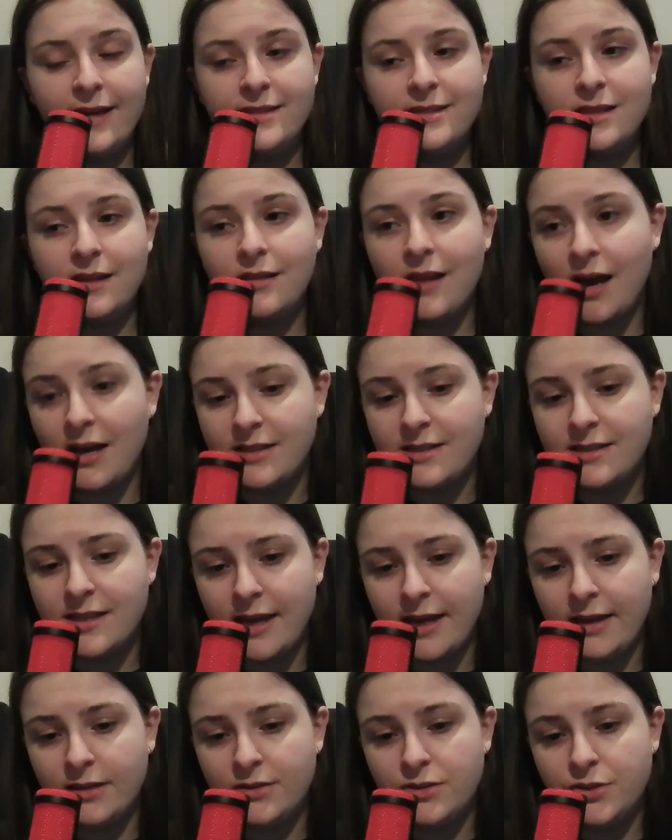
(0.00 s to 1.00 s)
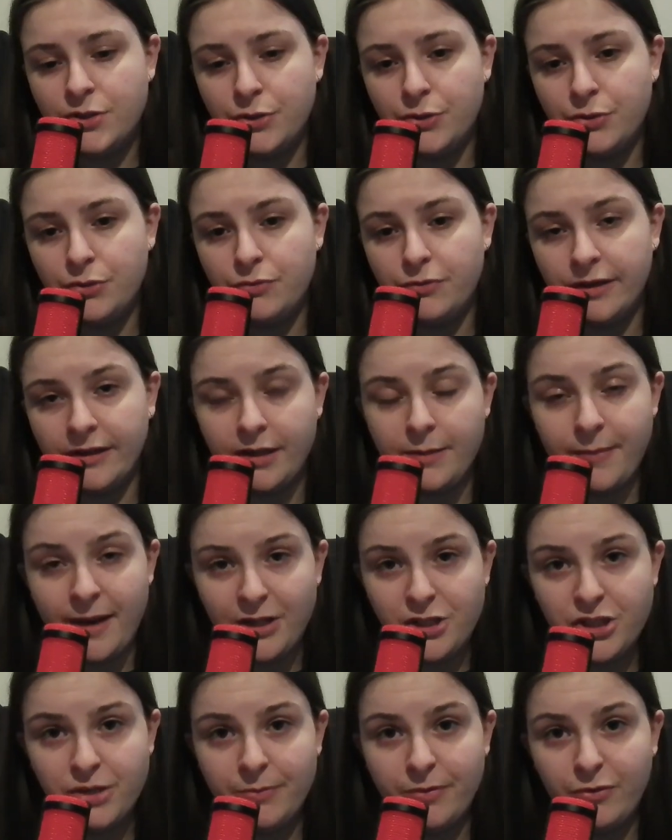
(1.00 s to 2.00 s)
guess the last thing to really
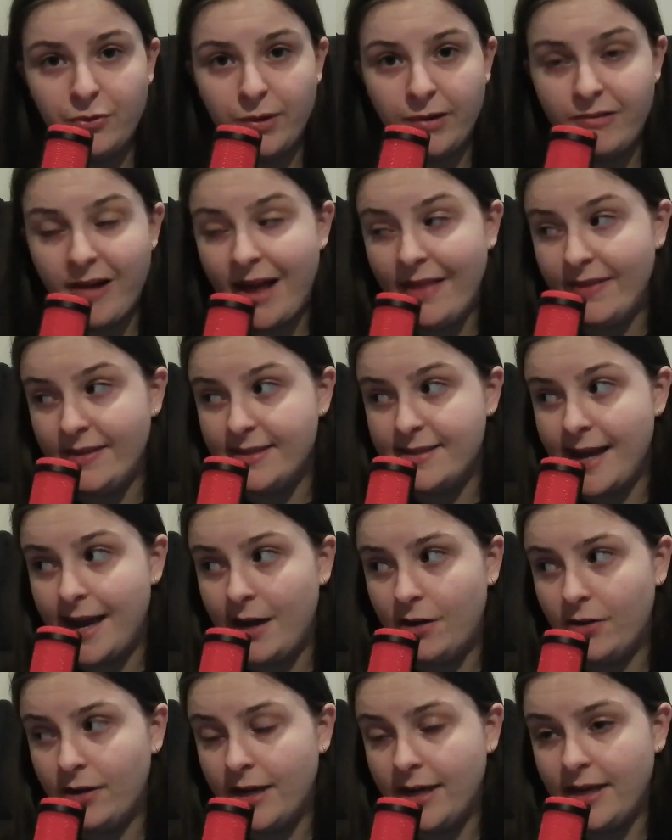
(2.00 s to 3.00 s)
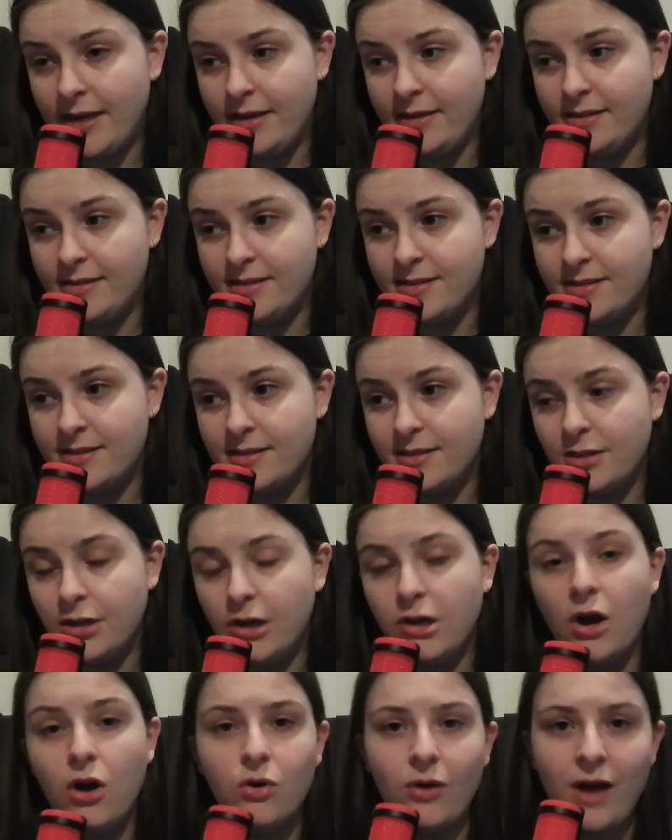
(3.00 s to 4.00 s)
mention before we round this out is
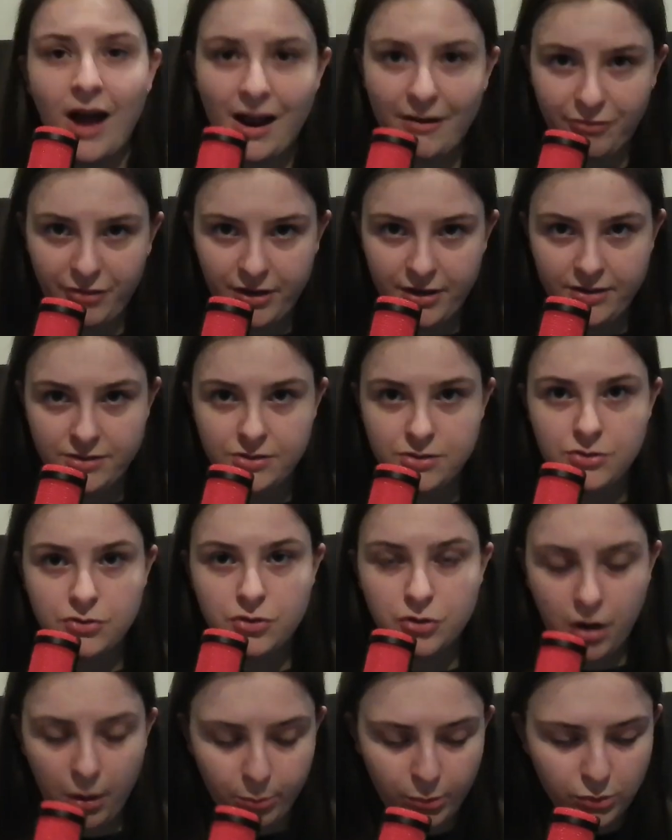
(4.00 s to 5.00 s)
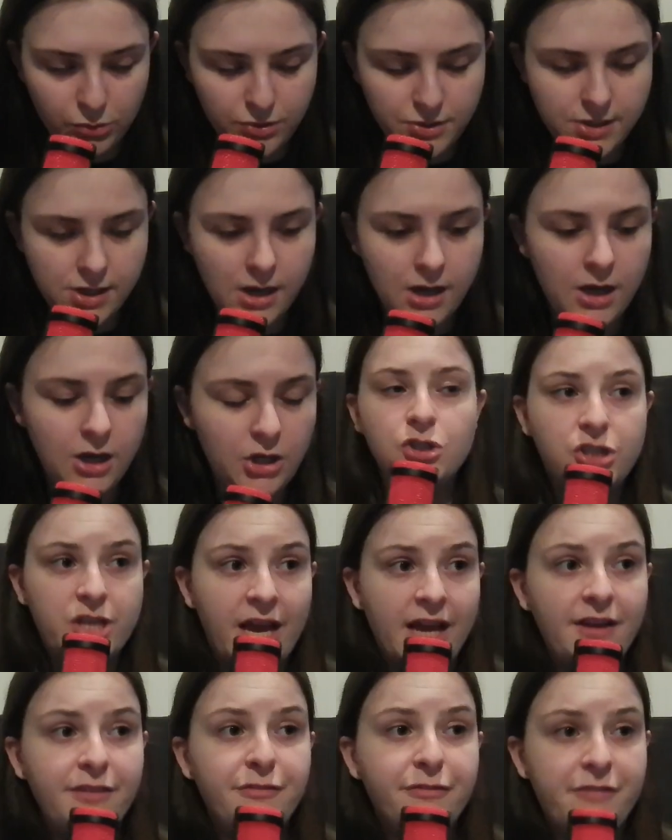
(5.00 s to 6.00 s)
Nicole Havrider's troubles. She
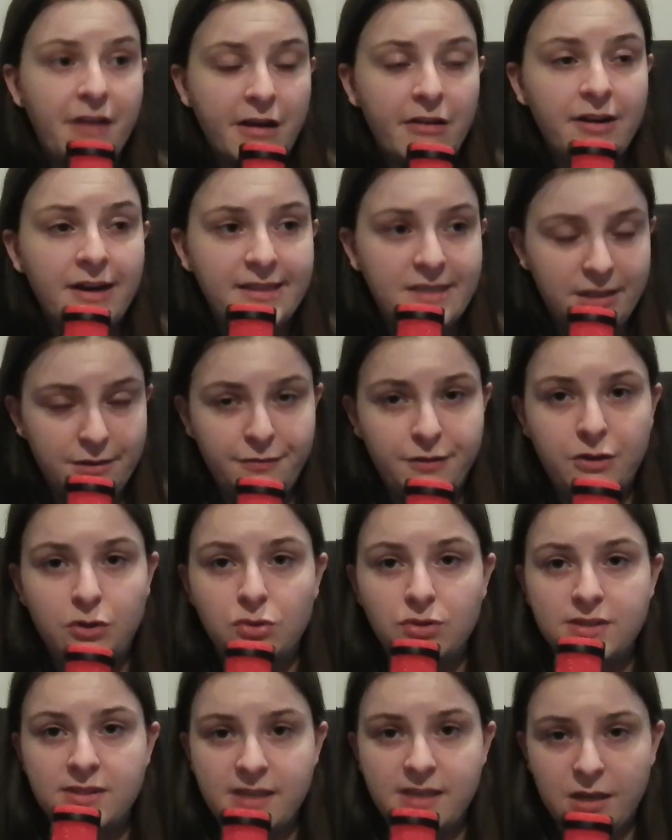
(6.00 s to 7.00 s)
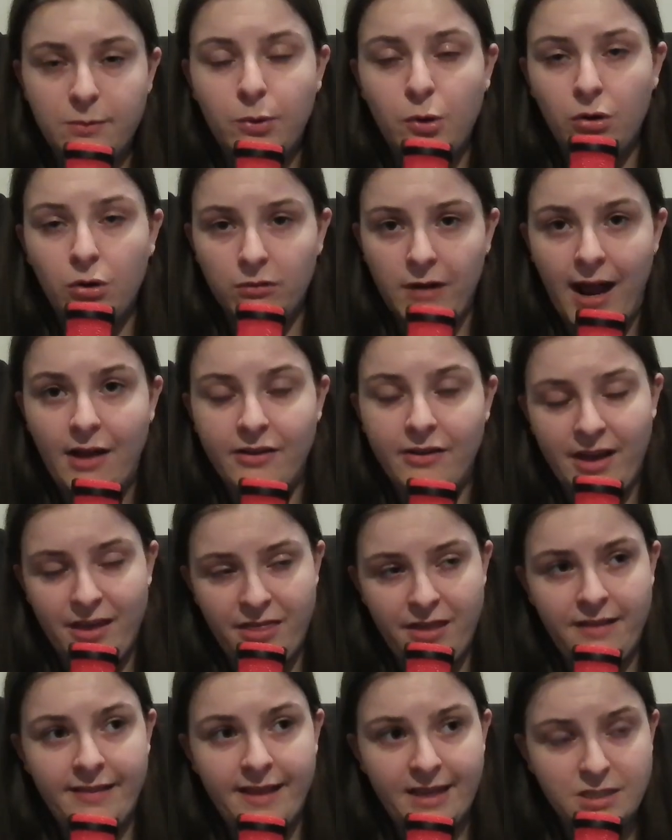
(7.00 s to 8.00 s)
had a very difficult Singapore round, I
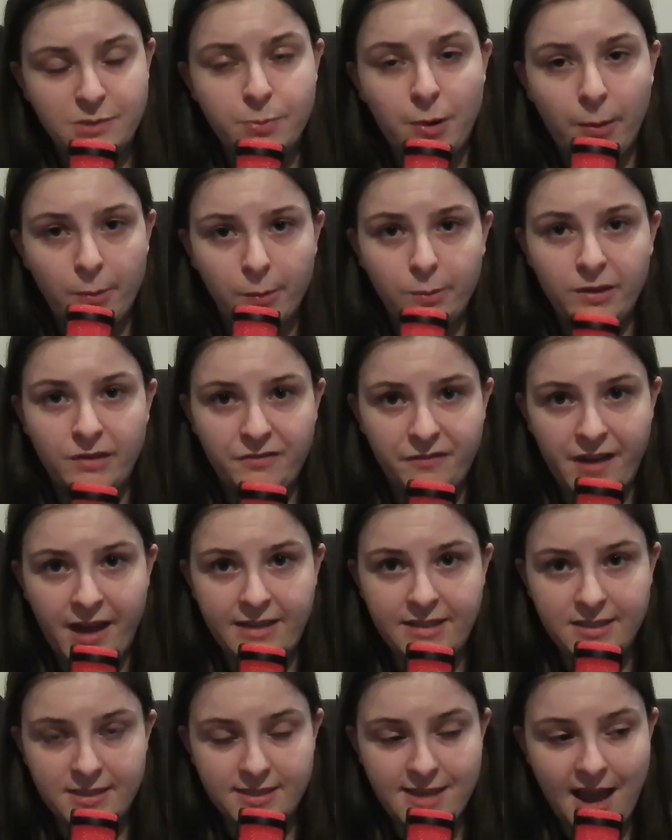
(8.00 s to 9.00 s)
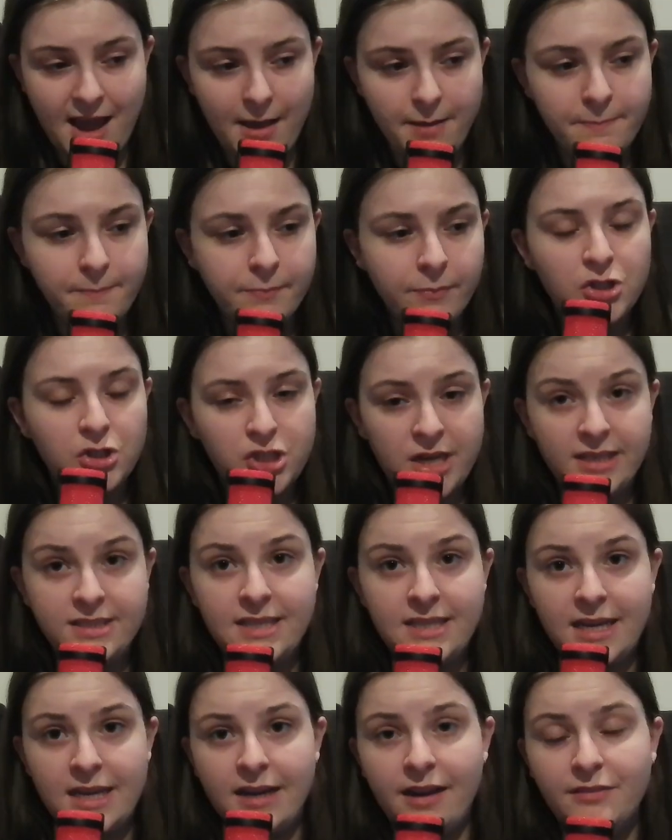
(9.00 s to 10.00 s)
think that's probably fair to say. She
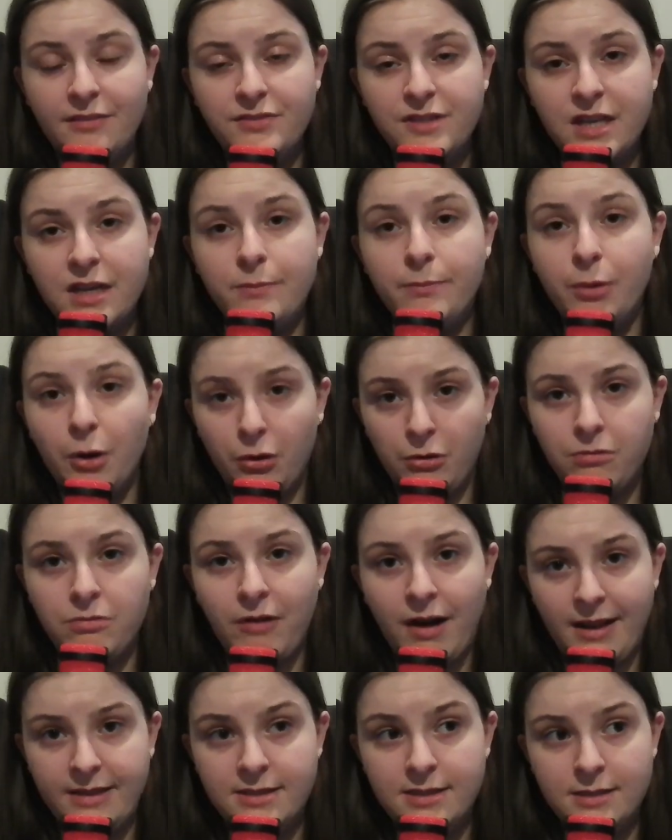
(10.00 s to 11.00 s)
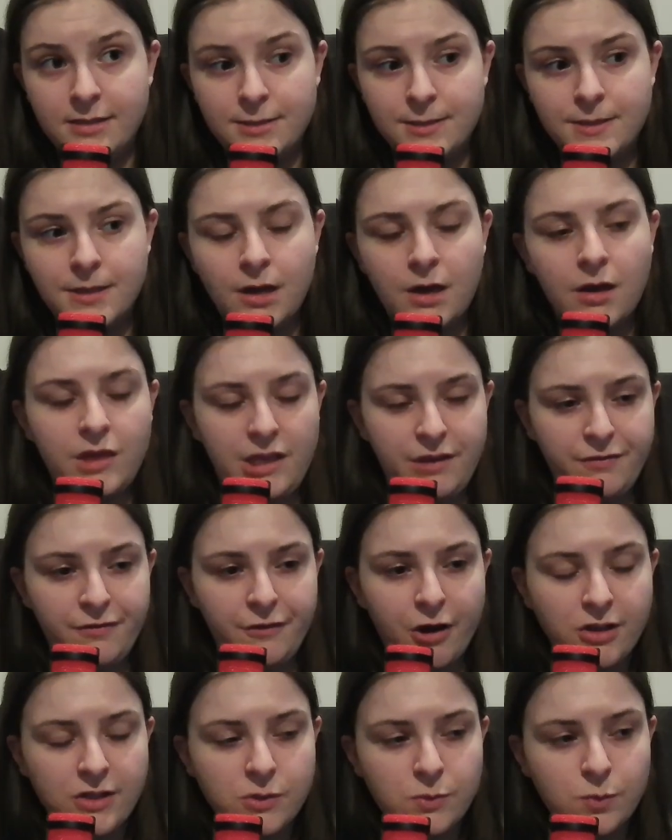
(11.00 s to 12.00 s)
DNF'd in both races. The
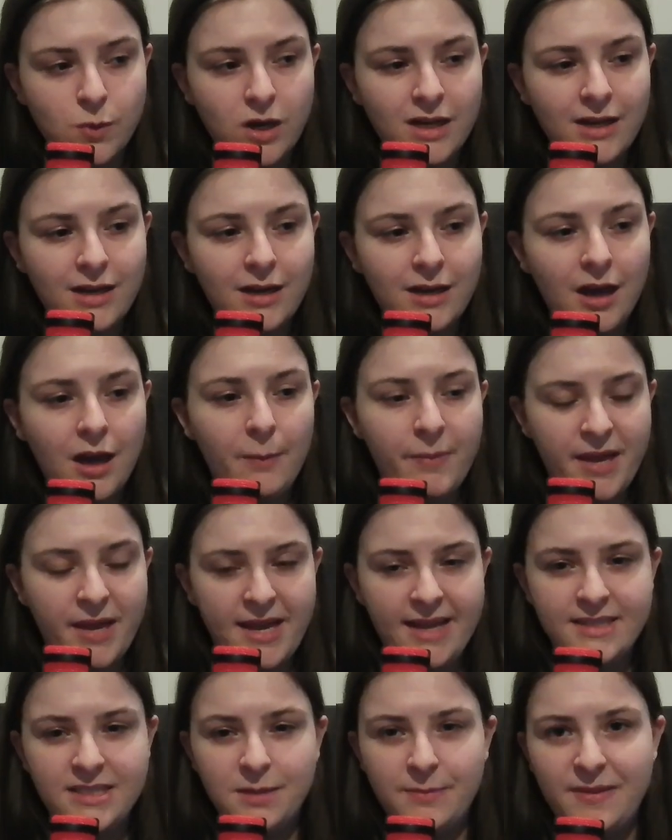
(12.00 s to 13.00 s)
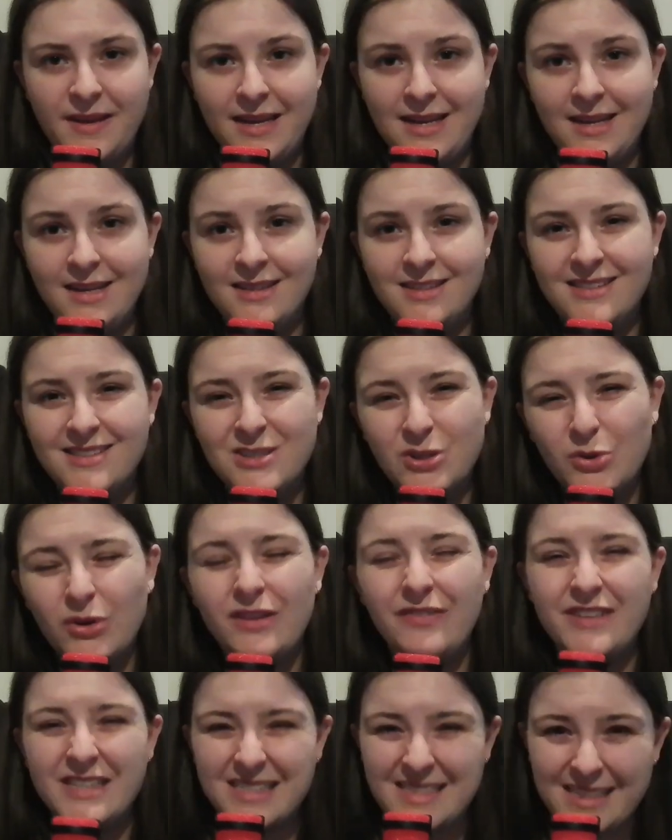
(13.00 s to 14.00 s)
first one appeared to be sort
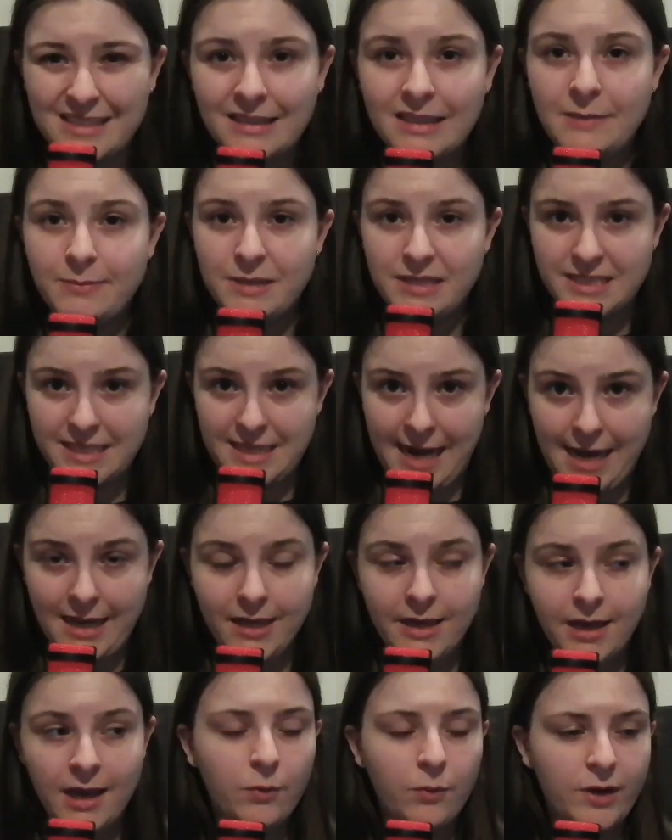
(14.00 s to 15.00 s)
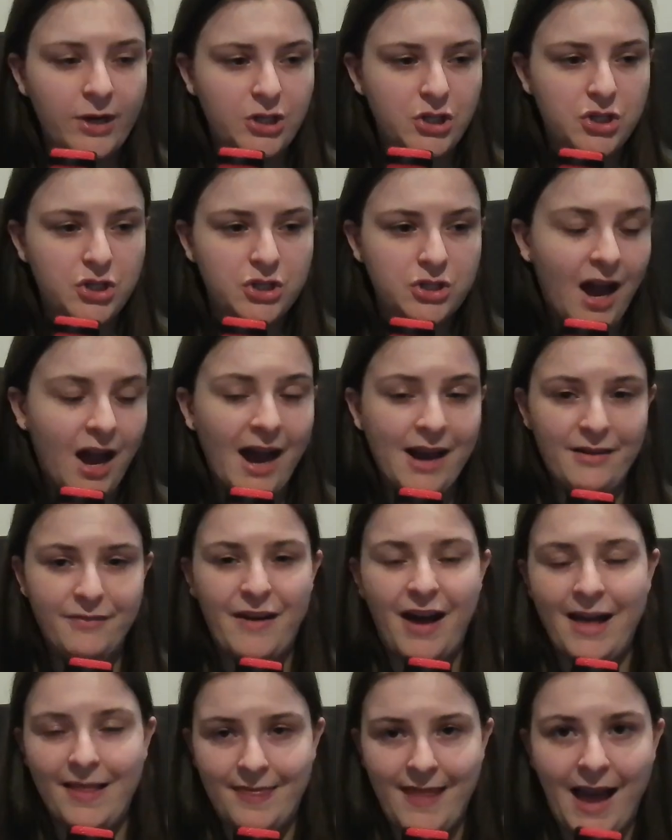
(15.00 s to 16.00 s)
of a silly mistake, which kind of
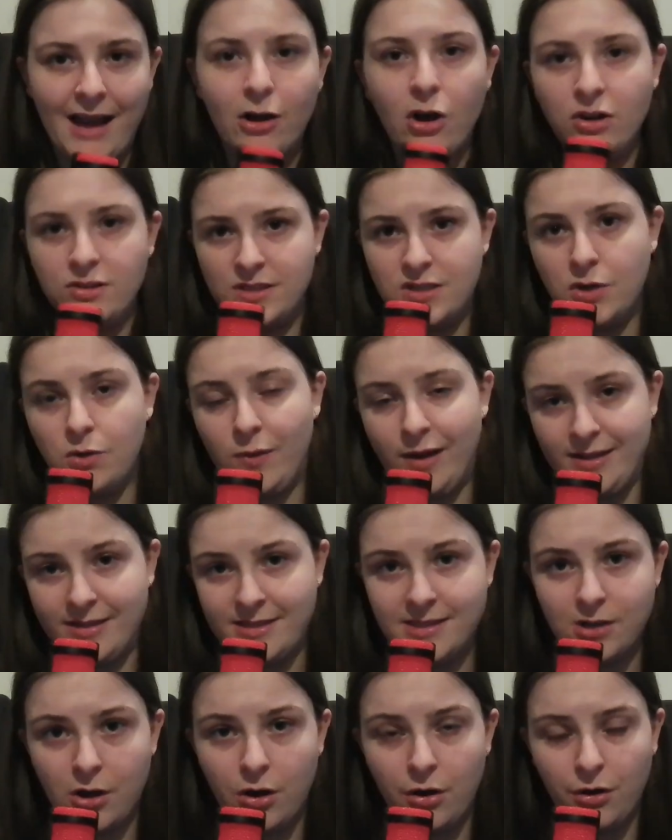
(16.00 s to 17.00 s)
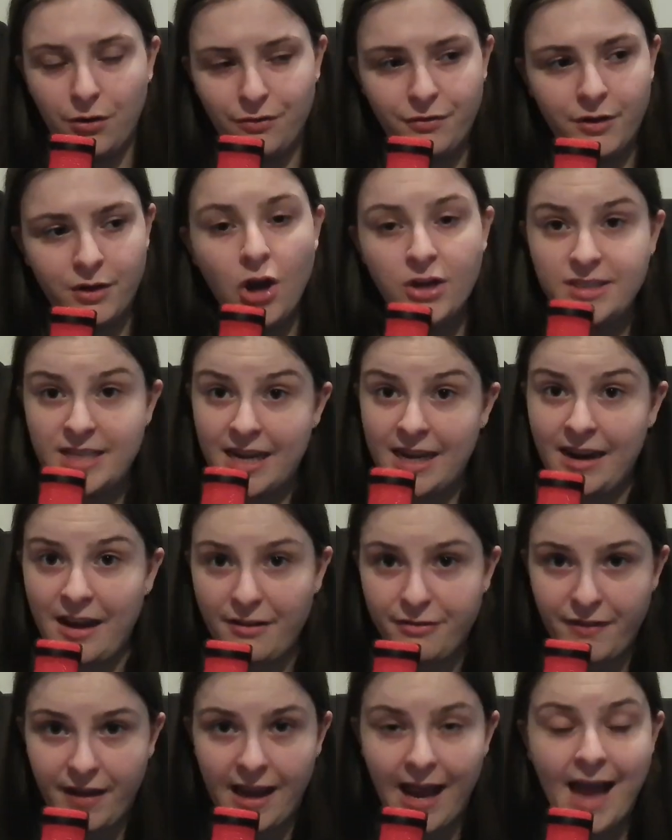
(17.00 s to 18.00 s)
had that consequence of her
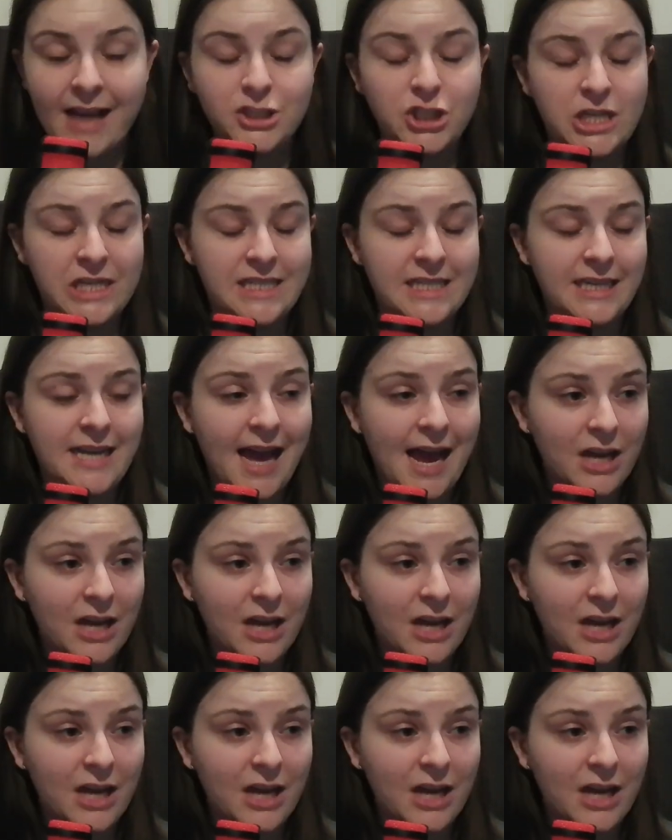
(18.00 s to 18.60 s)
DNFing. And she did